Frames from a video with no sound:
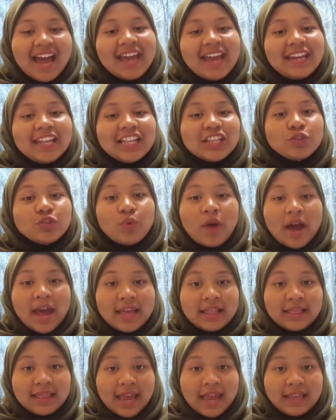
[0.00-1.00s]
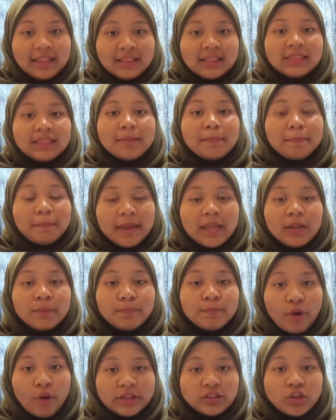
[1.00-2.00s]
I need to highlight the main
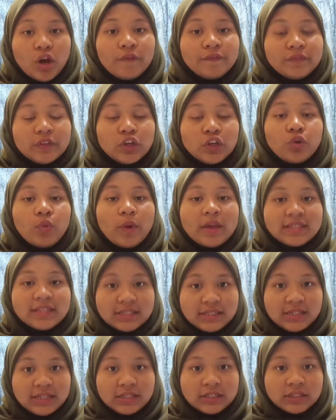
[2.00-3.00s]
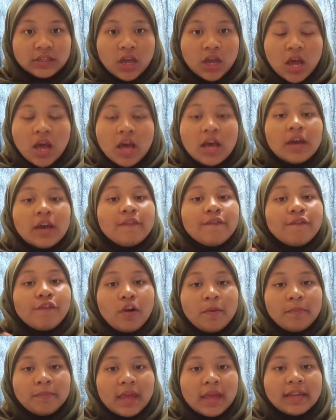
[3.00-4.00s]
point of the question.
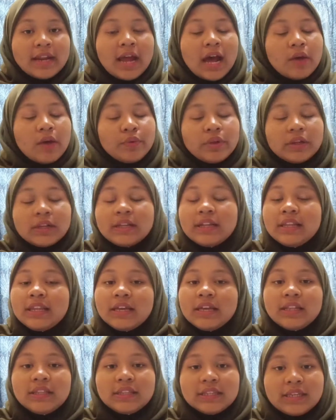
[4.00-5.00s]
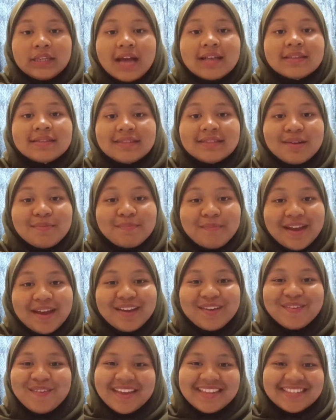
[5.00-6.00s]
From that, I will clearly answer my
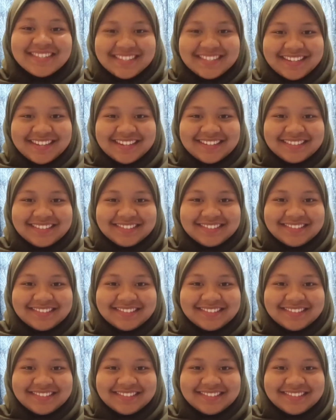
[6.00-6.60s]
question.